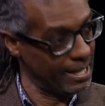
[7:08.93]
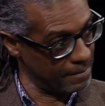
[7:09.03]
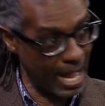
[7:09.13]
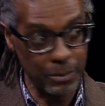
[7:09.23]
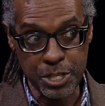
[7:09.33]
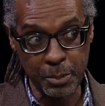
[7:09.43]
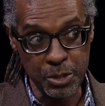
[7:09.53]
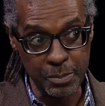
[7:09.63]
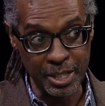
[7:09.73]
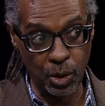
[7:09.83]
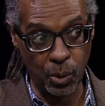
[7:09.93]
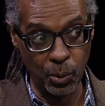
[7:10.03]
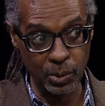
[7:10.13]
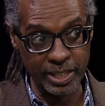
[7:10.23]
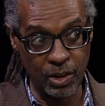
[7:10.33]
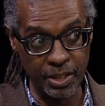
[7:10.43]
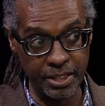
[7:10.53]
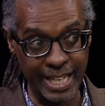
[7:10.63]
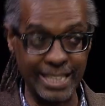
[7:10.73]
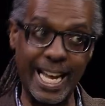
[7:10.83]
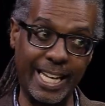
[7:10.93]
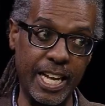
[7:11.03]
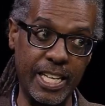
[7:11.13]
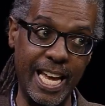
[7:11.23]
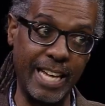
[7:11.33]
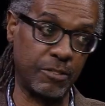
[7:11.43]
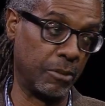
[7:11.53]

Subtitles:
That was supposed to be the whole darn thing, and that got yanked